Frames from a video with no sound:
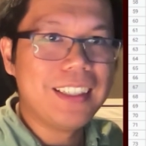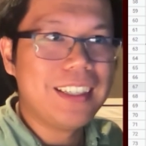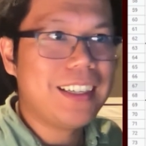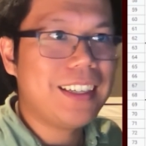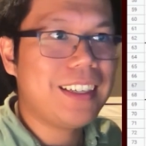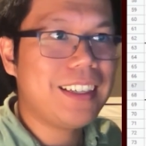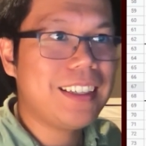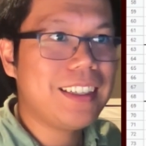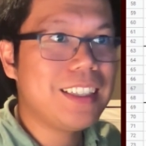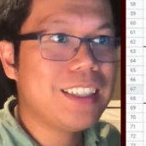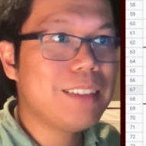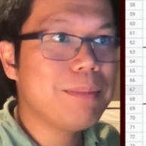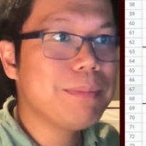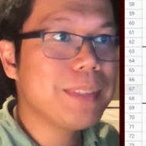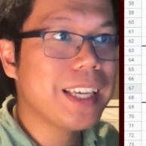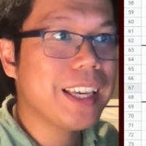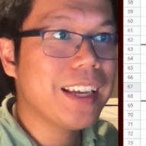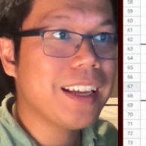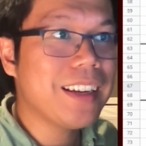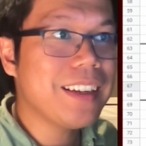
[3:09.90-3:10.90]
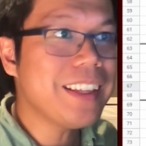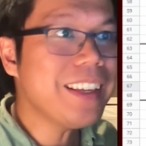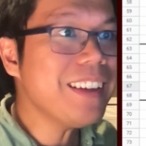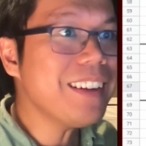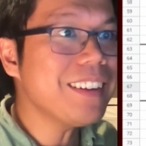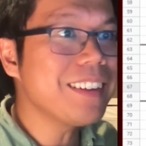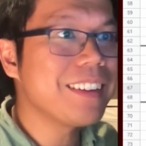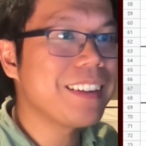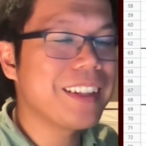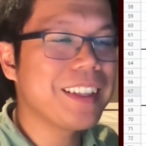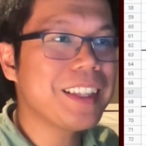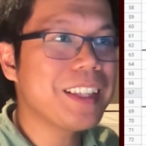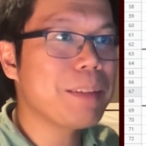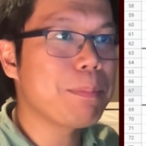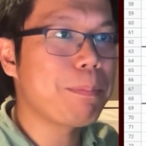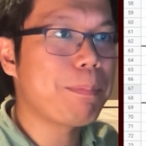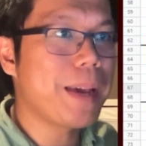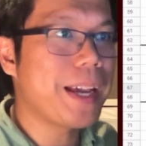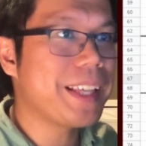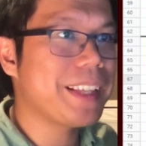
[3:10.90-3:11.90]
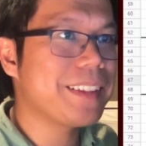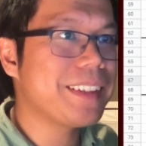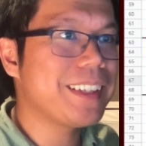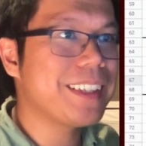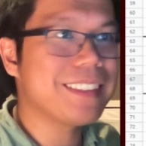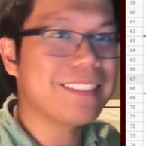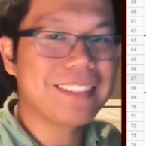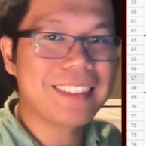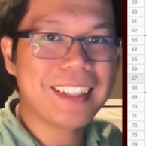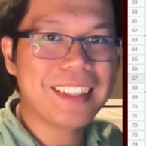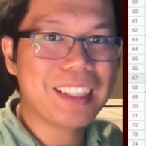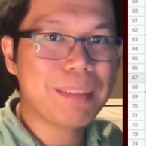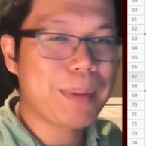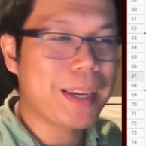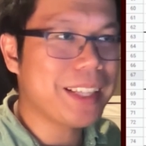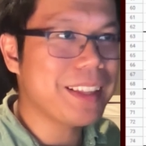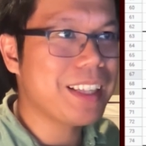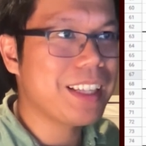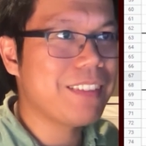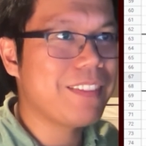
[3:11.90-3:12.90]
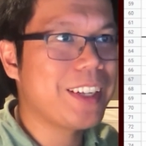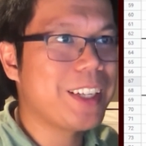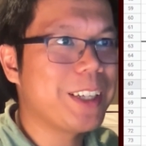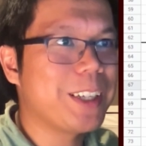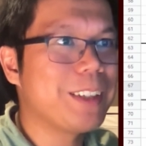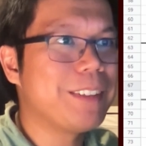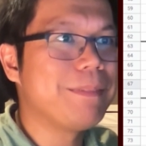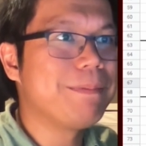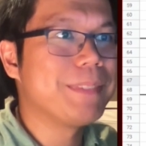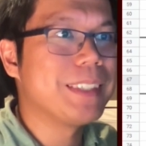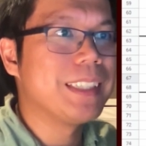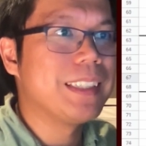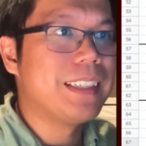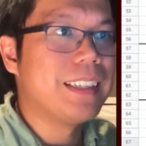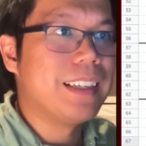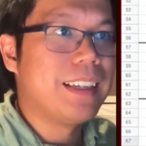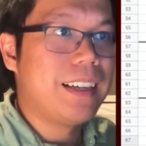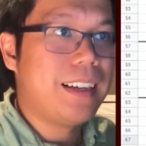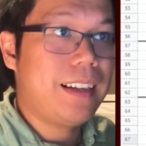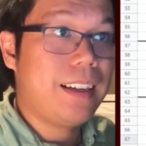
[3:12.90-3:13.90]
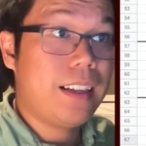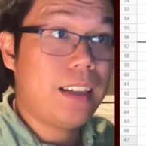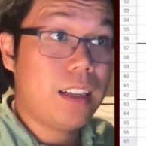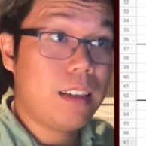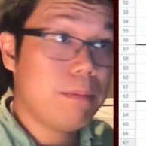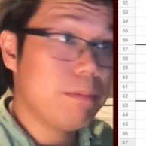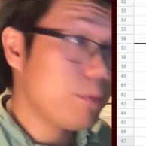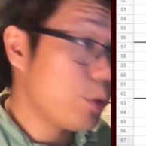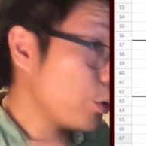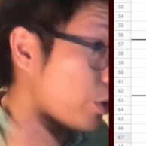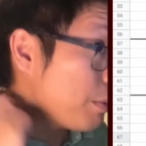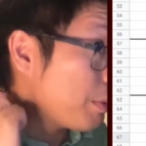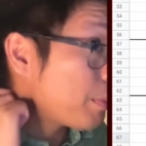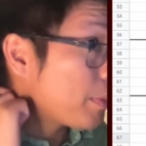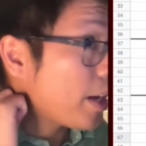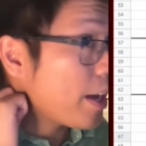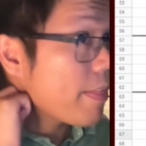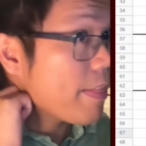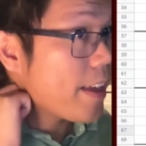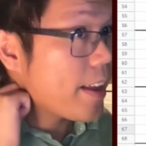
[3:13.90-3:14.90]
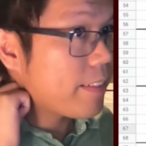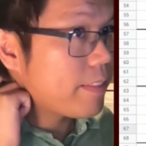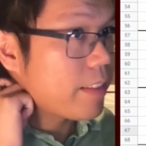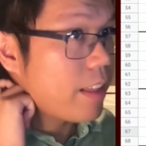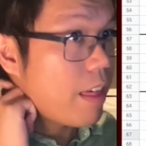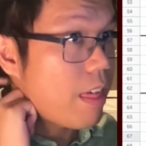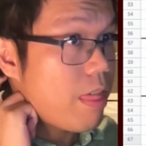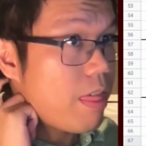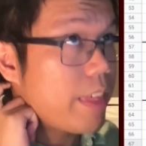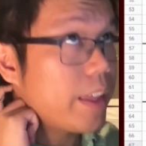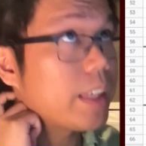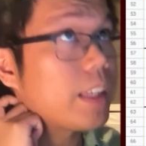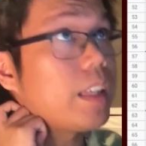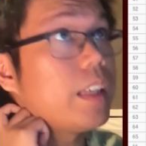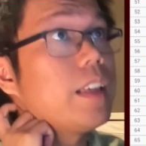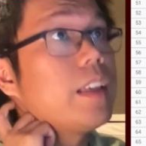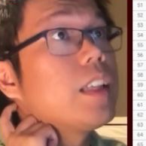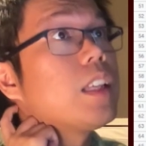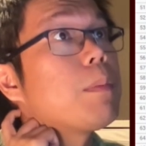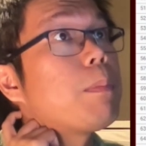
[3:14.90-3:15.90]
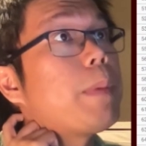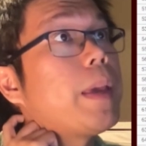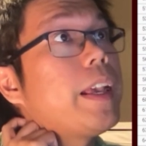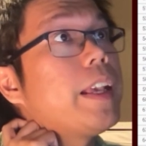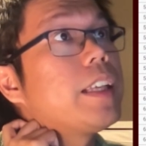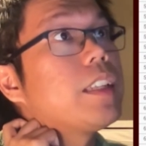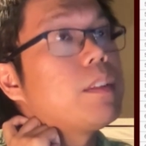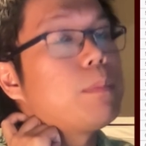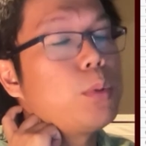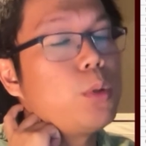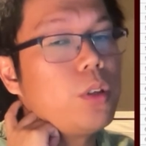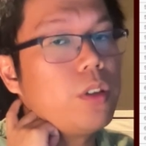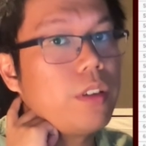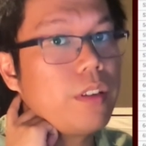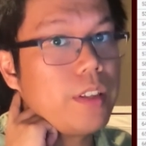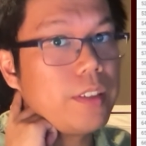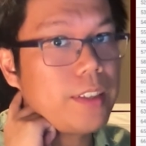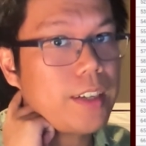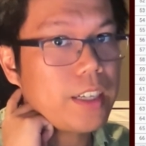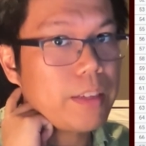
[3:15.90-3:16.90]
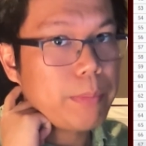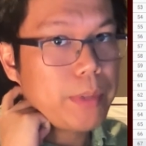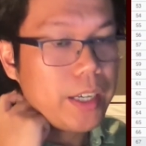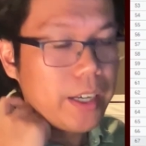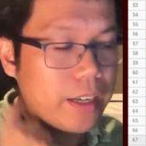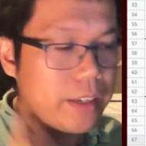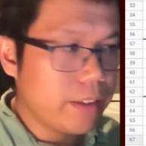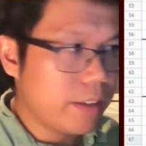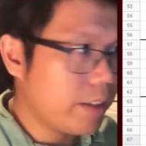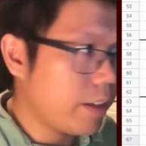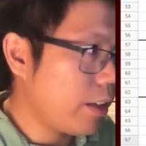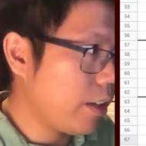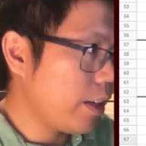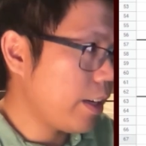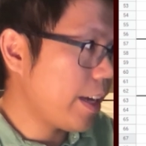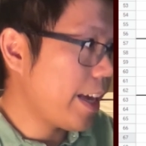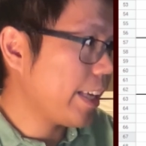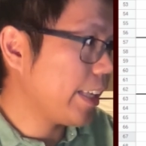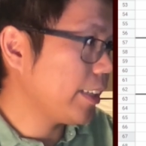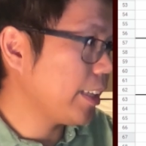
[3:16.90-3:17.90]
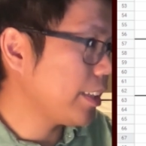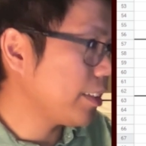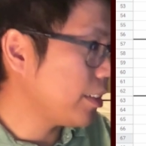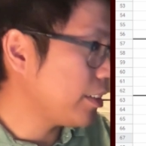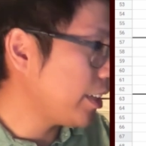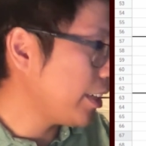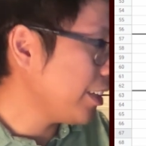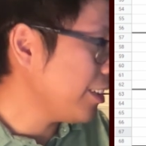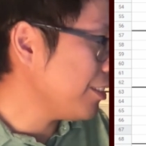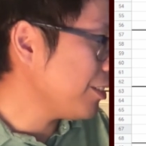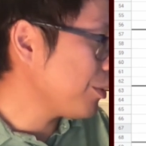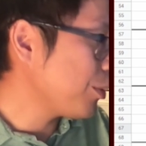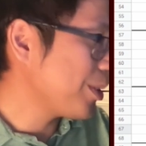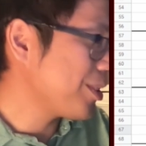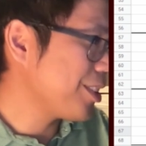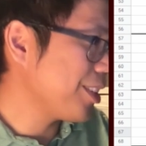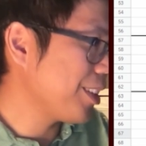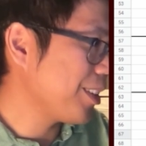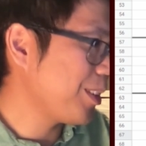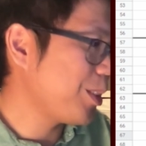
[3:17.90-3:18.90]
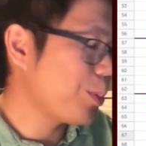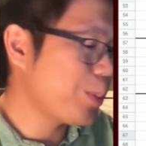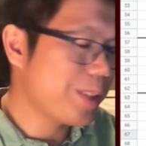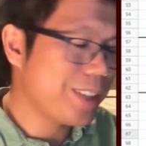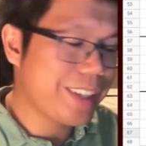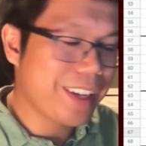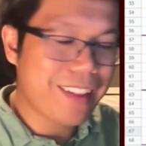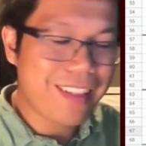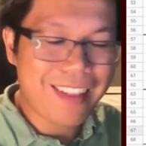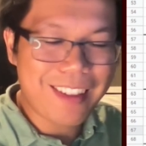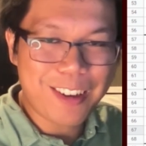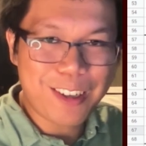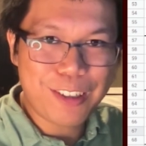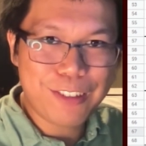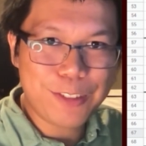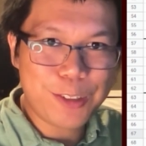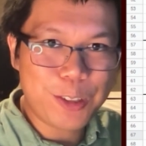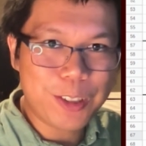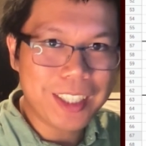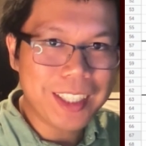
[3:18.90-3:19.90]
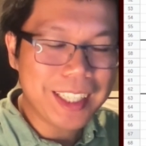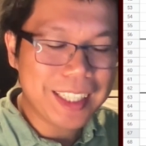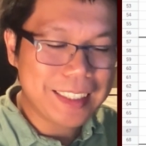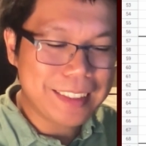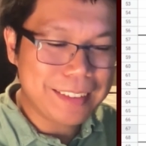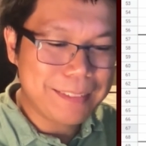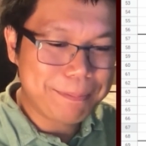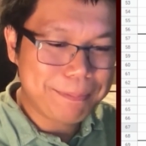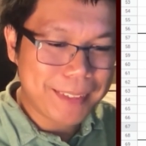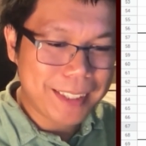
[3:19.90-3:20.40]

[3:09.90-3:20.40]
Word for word: Um, and yeah, that's basically it. That's basically the video. Um, do keep in mind that this is based upon the data mine uh, as it is today, which is the 28th of August.